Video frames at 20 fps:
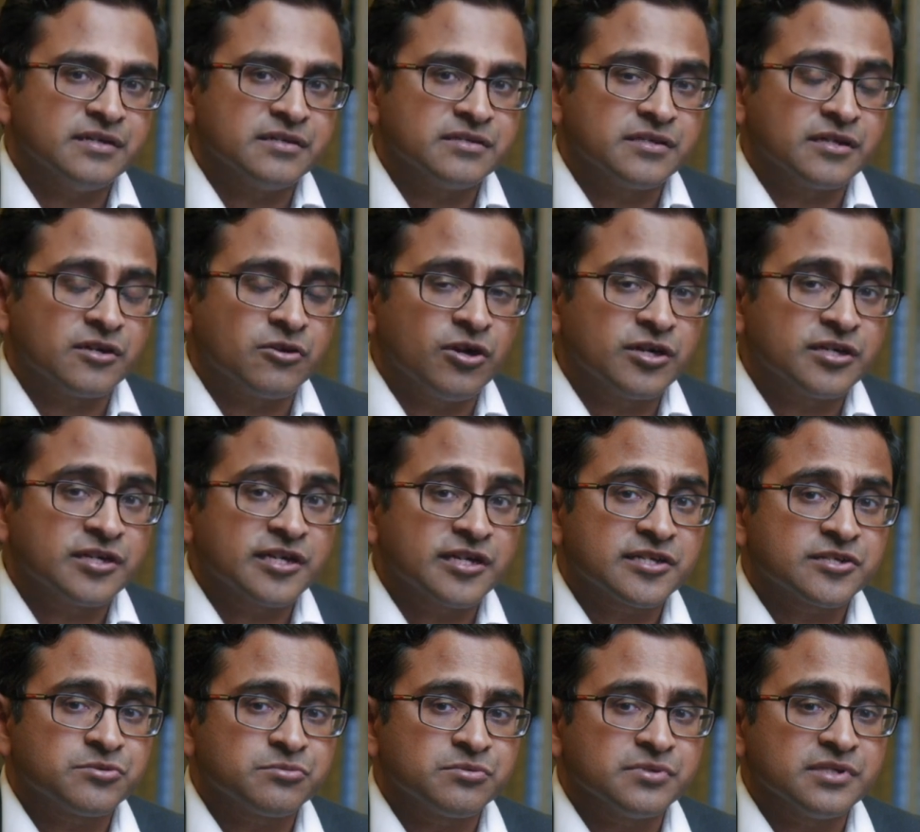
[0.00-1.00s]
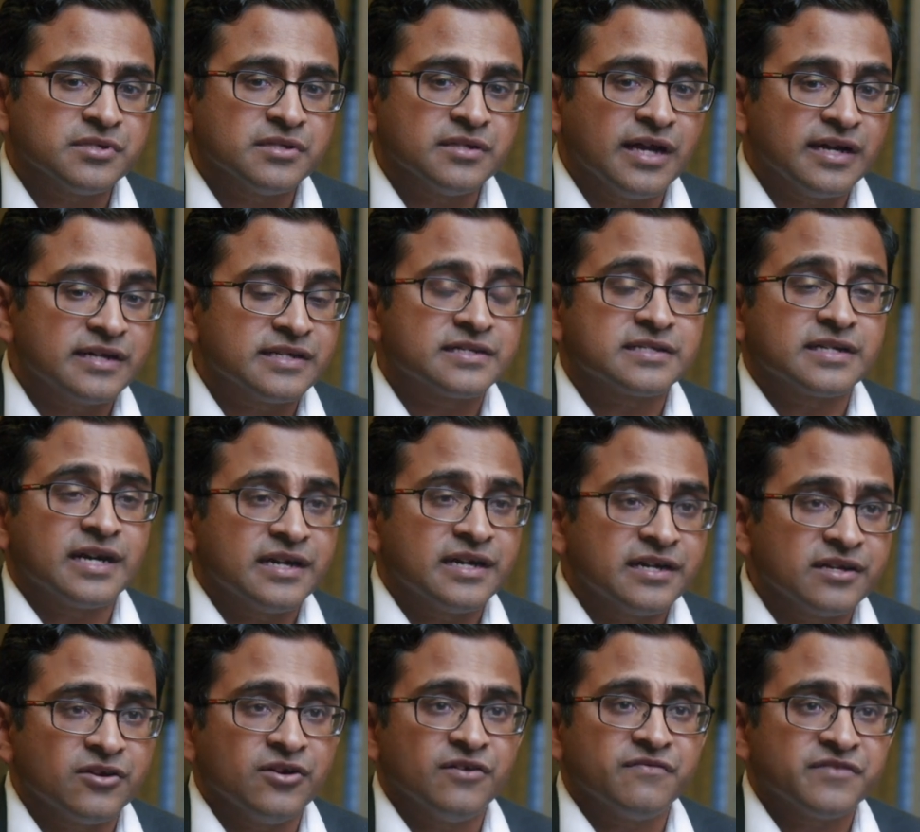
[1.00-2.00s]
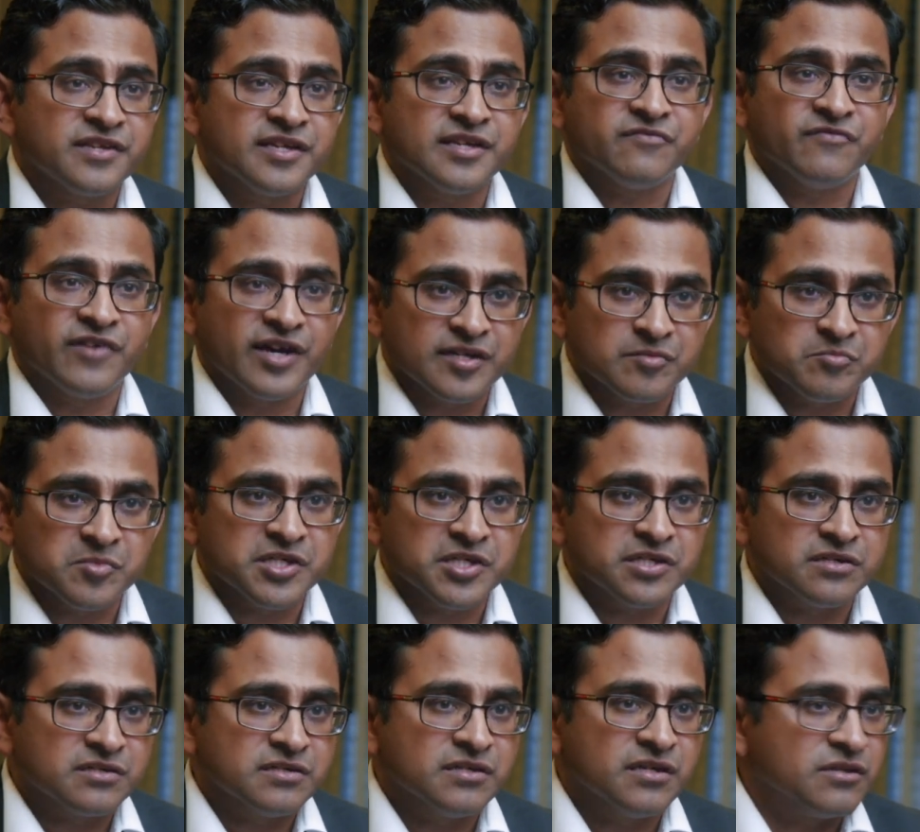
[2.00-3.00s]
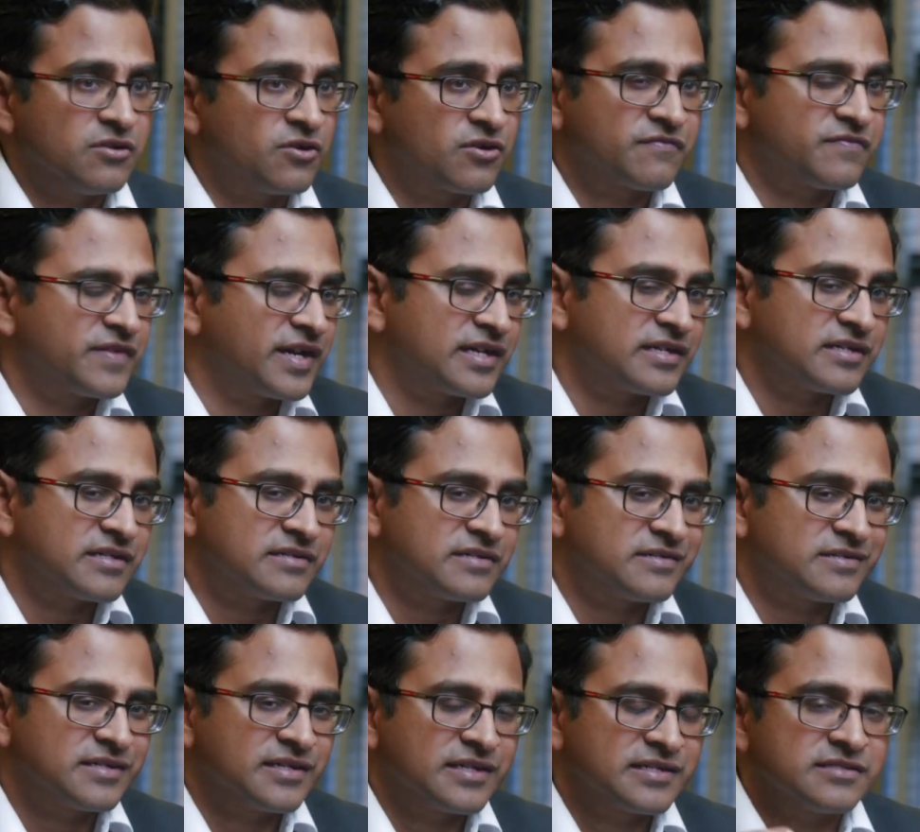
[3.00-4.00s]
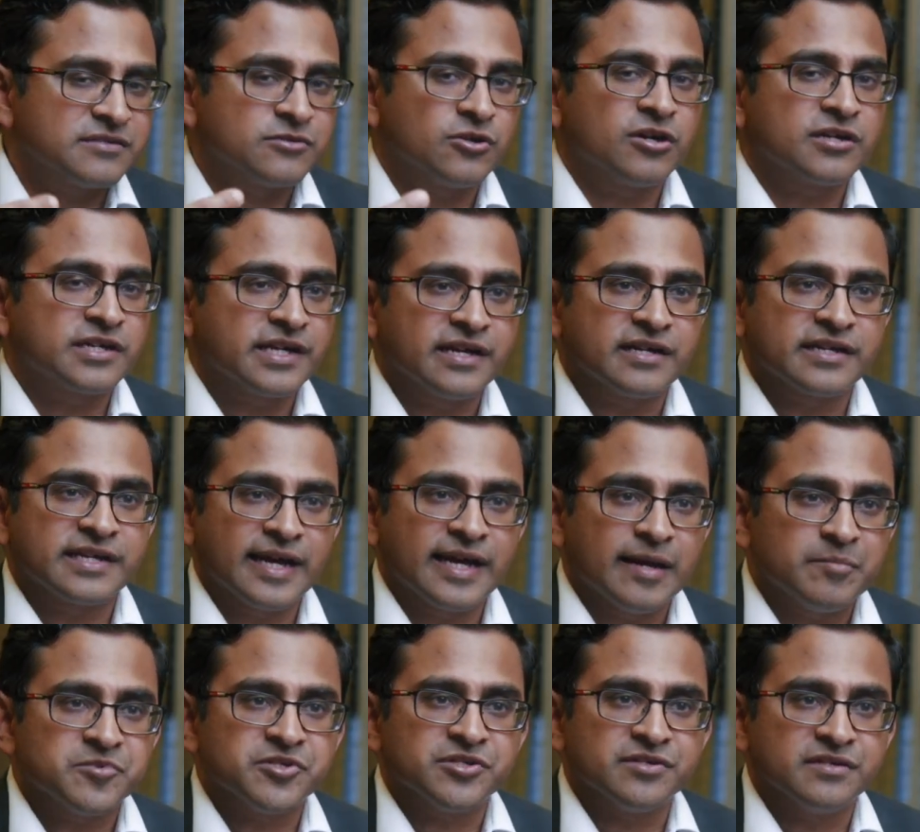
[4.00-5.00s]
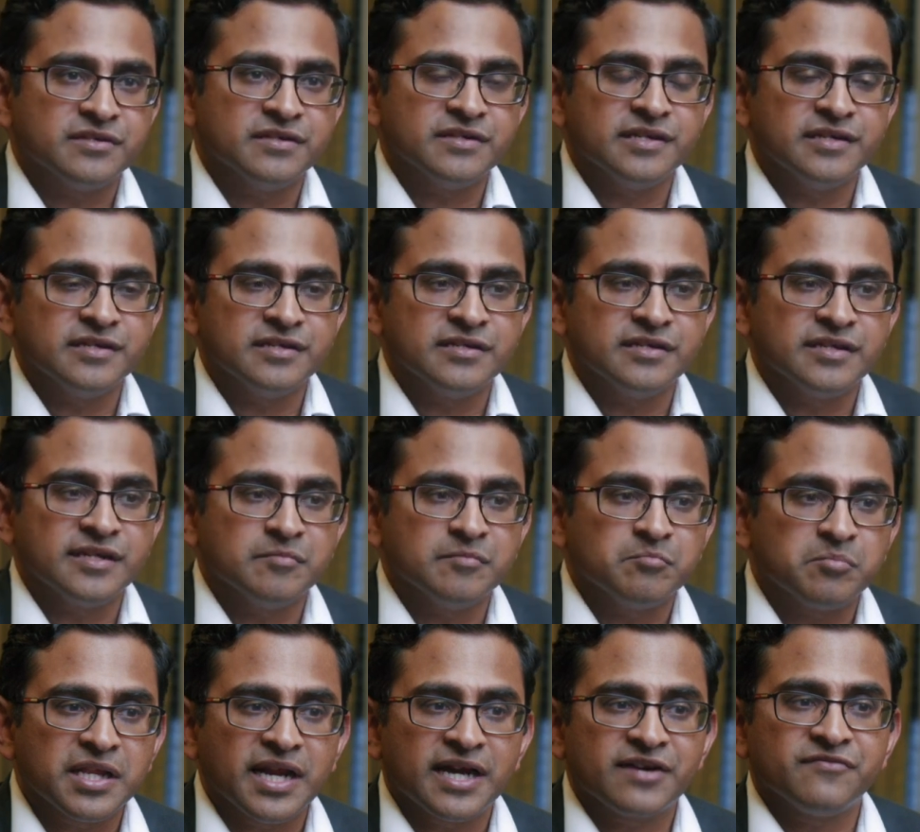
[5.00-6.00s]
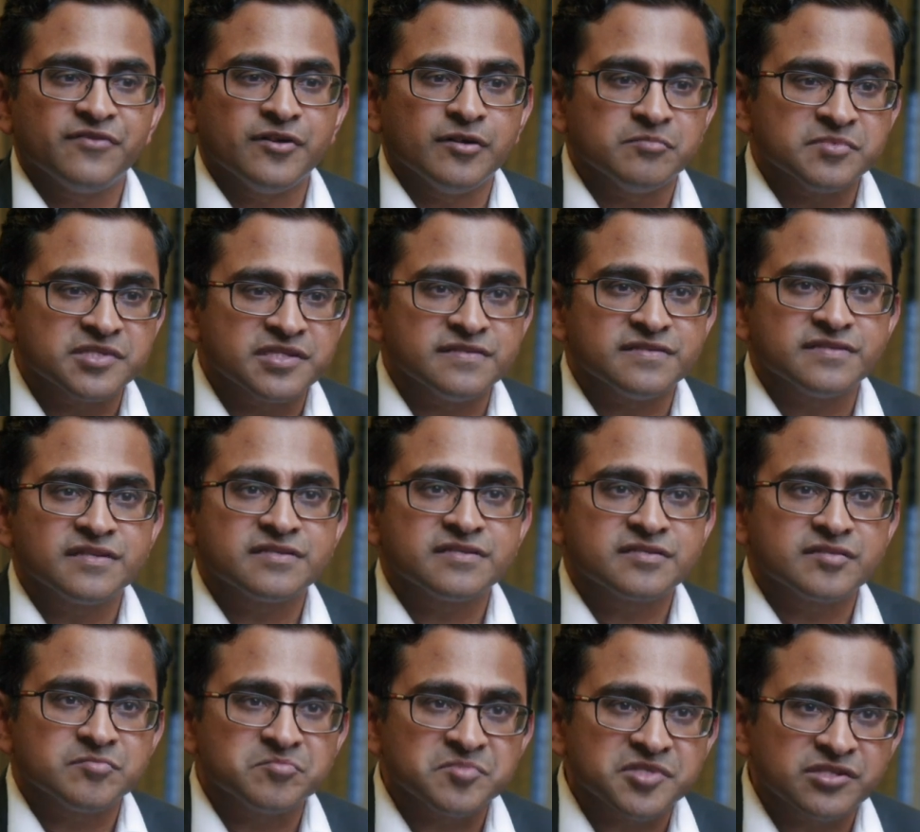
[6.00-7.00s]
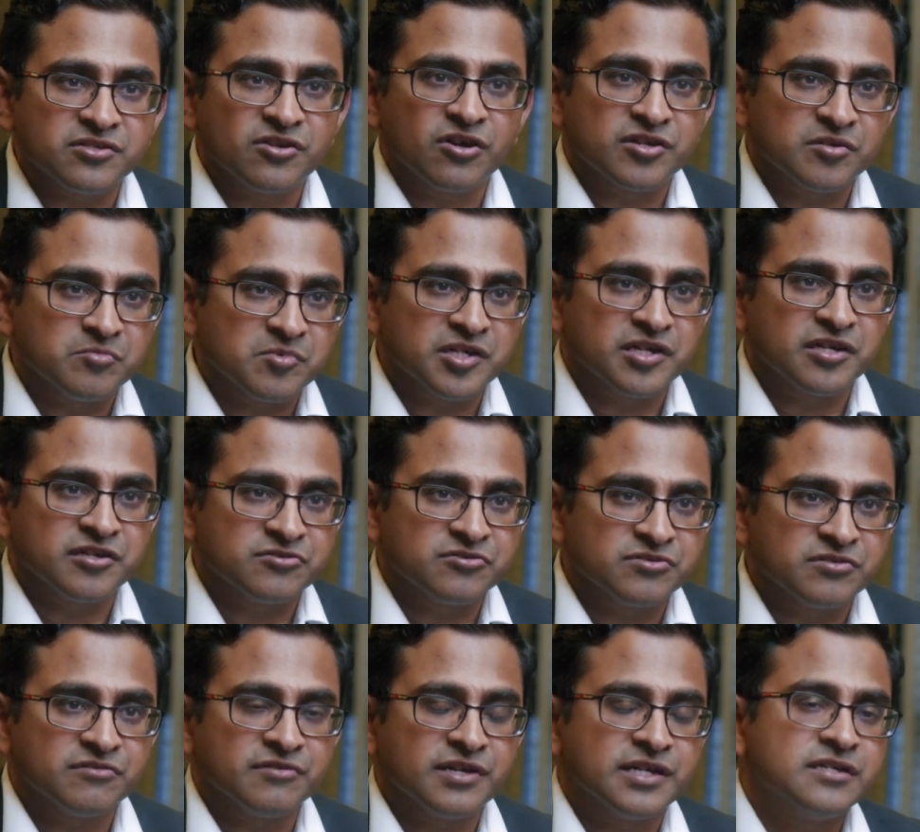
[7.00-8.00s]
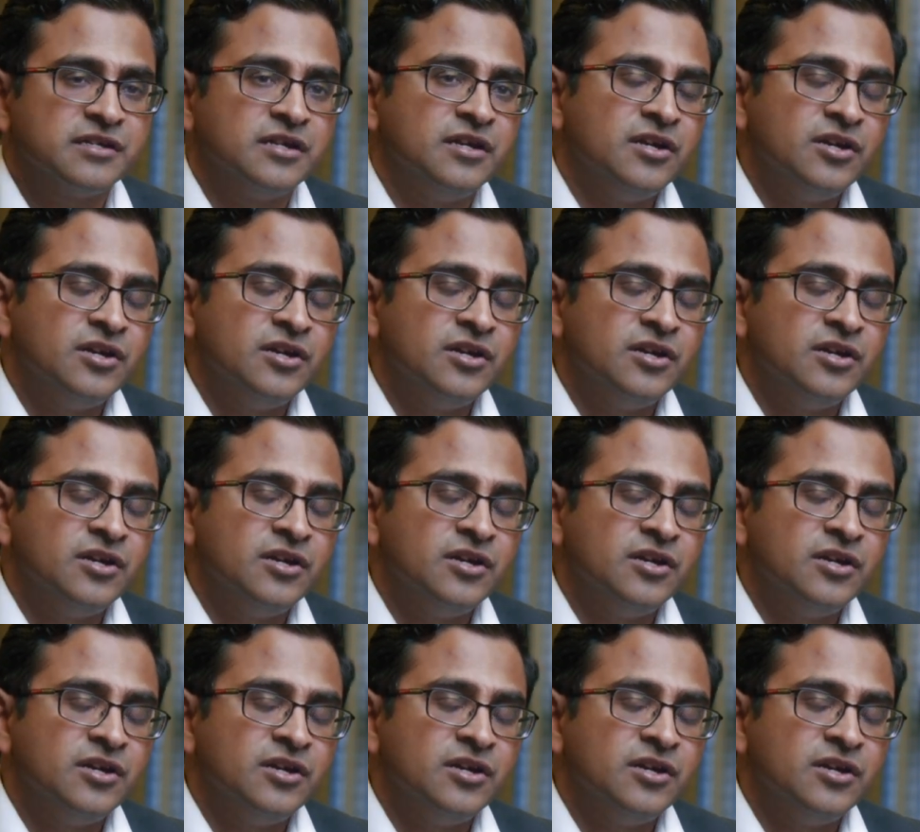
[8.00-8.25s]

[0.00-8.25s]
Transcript: the contextual understanding of the environment. A lot of that does not get captured in platforms and systems and documentation, right?